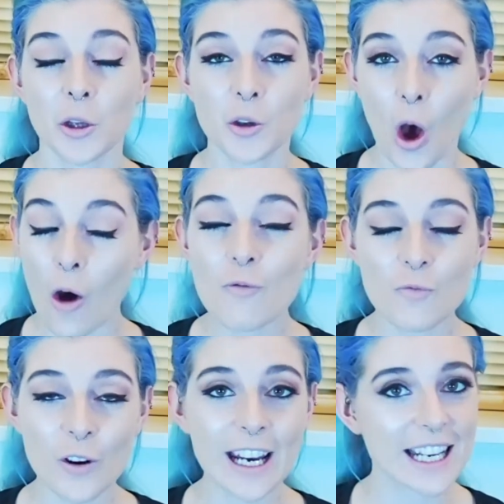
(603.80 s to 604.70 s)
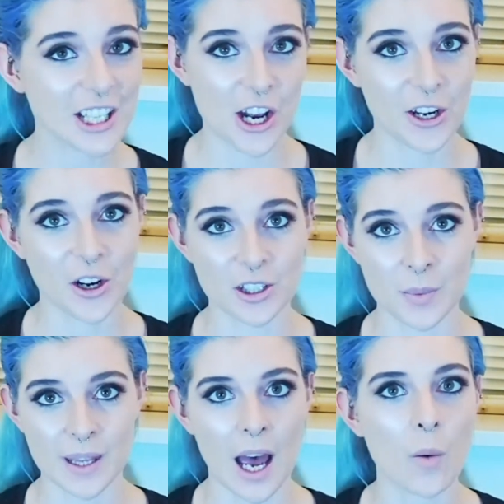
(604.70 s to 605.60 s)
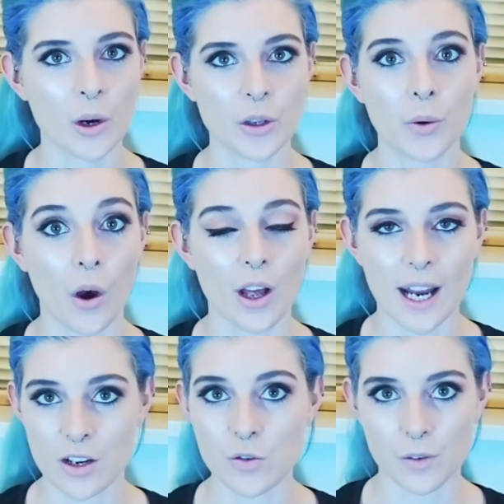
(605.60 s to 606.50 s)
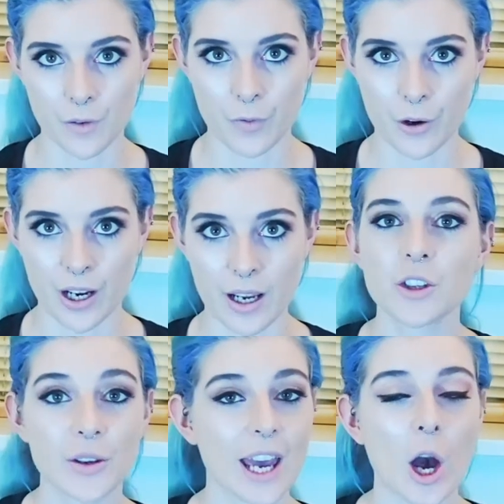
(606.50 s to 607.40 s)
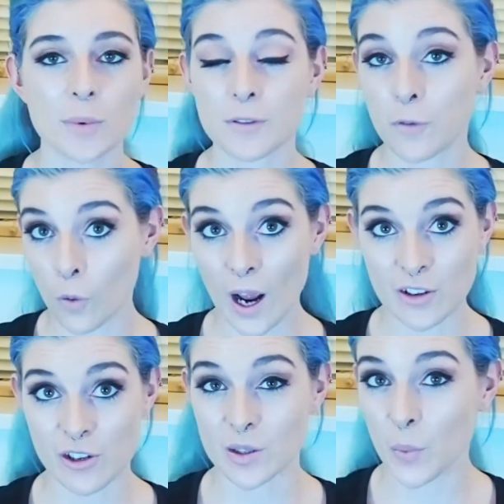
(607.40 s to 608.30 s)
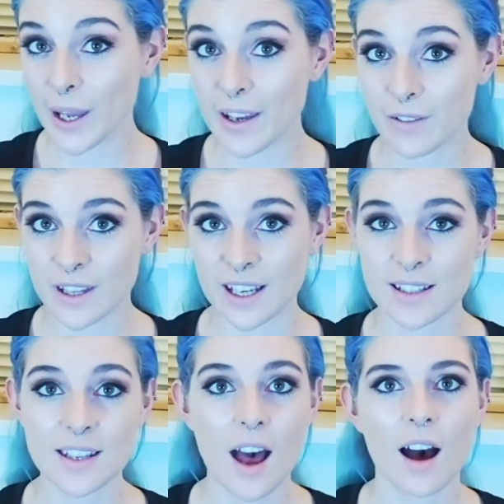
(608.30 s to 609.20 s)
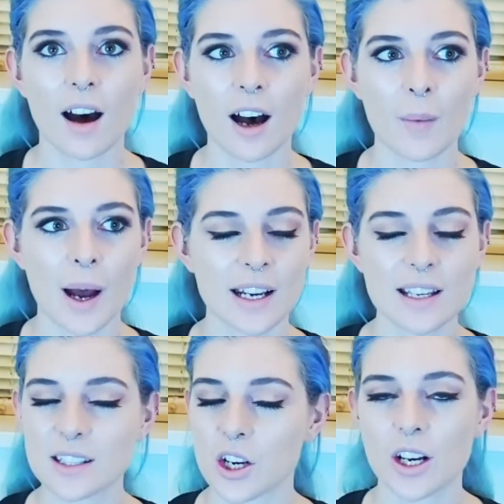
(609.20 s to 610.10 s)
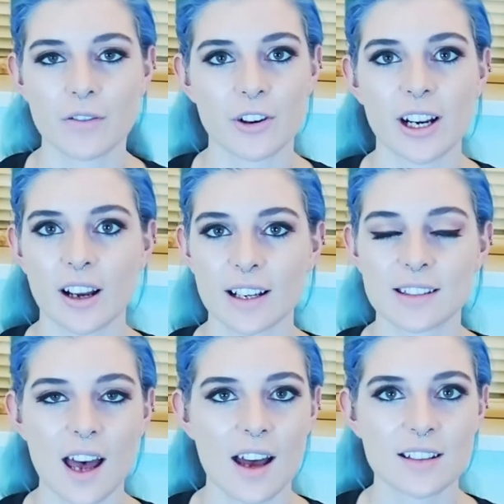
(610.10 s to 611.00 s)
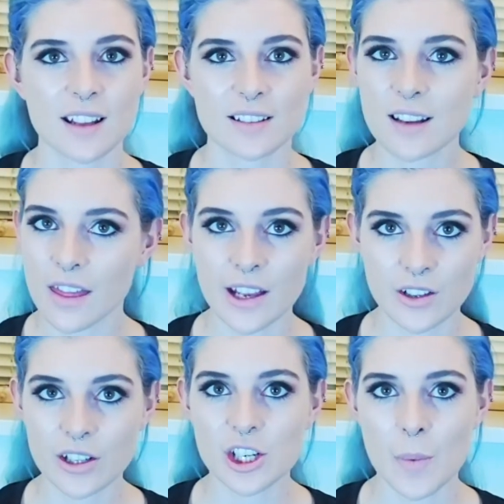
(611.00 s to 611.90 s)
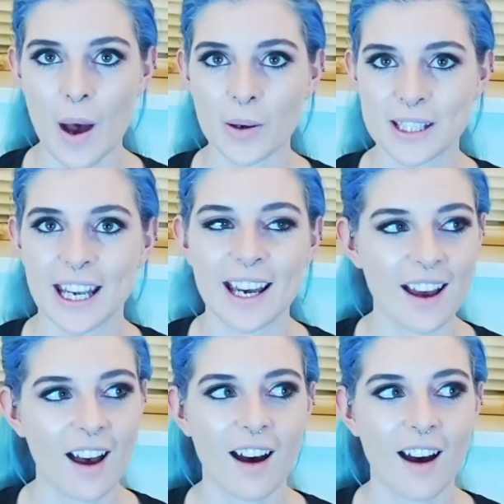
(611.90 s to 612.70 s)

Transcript: You can't really turn your nose up at that when you've got an entry for free. You can get up to 4 entries a week for this, and it is totally free, like I said. There's nothing dodgy about it.